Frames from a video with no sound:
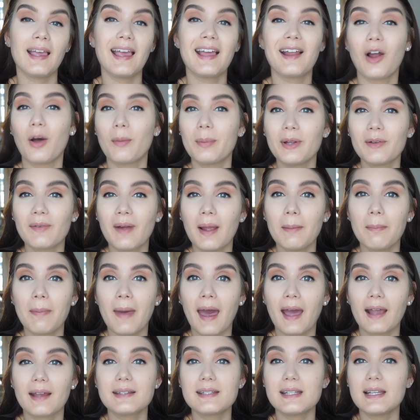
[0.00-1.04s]
and I'll be right
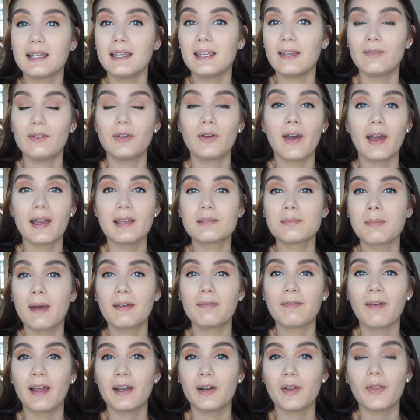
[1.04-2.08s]
back to give you guys my
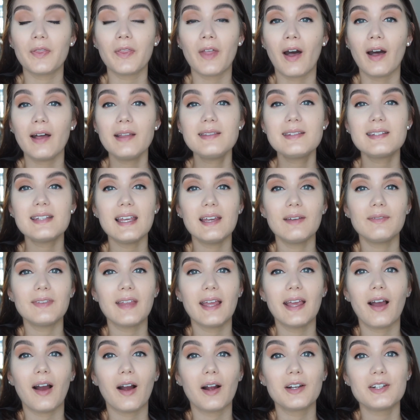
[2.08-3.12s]
final thoughts if
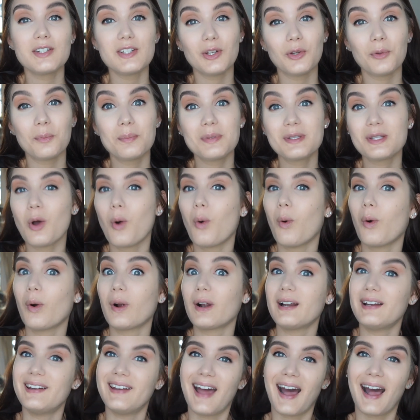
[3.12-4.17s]
they are dupes or
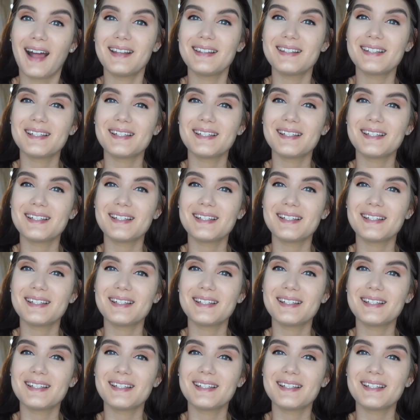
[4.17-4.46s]
not.